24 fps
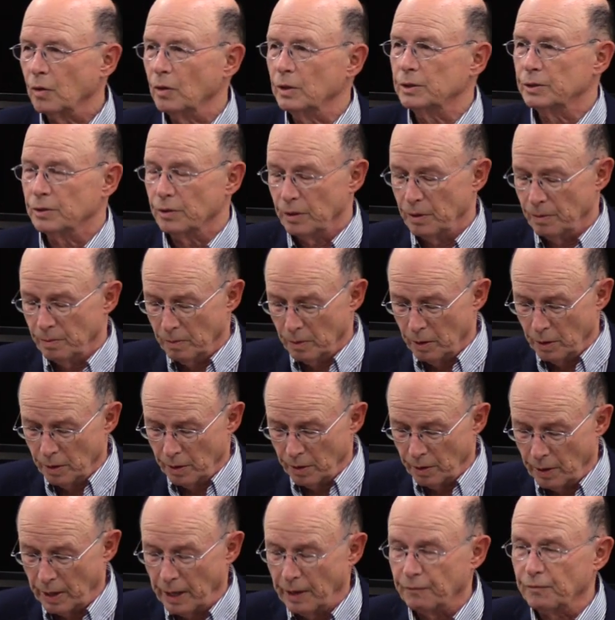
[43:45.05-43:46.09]
torture and
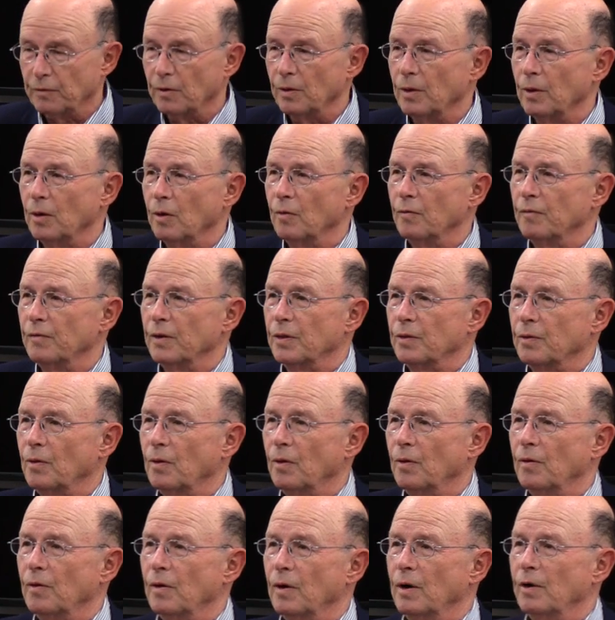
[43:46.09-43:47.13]
murder after the
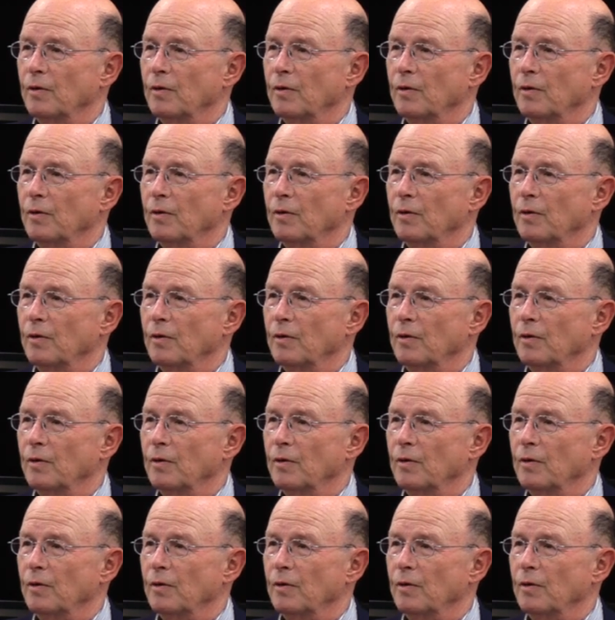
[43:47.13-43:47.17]
overthrow